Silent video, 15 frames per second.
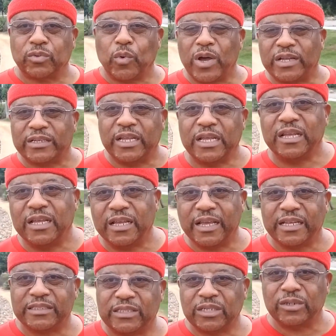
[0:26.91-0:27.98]
1
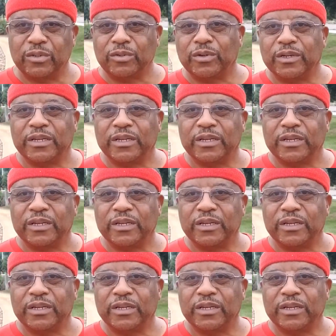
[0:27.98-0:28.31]
and 2,